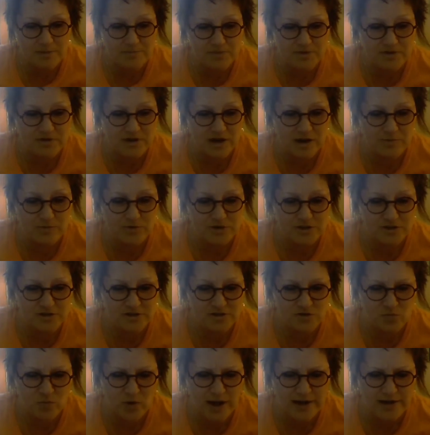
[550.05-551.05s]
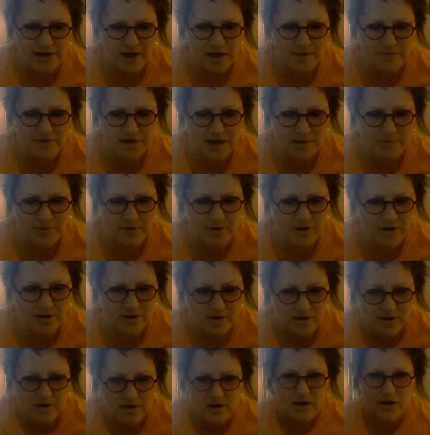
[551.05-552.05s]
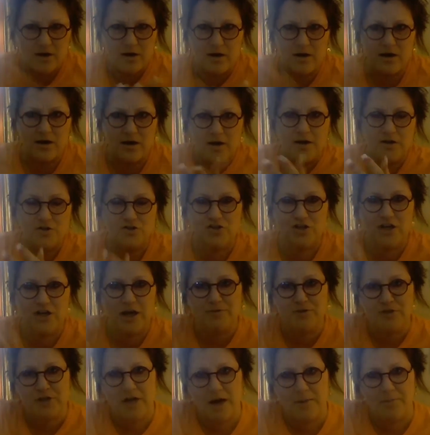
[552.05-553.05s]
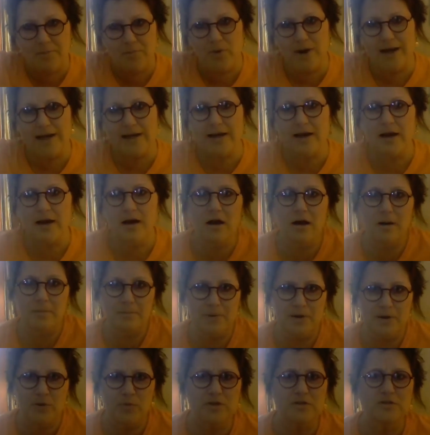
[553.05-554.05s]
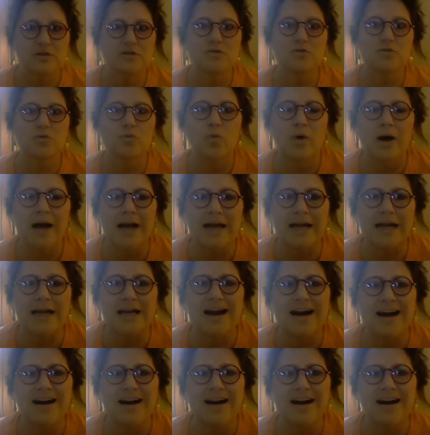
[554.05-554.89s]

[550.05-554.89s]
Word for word: up the Deborah. He said, wake up, Deborah. Chop, chop, wake up. He wants us to wake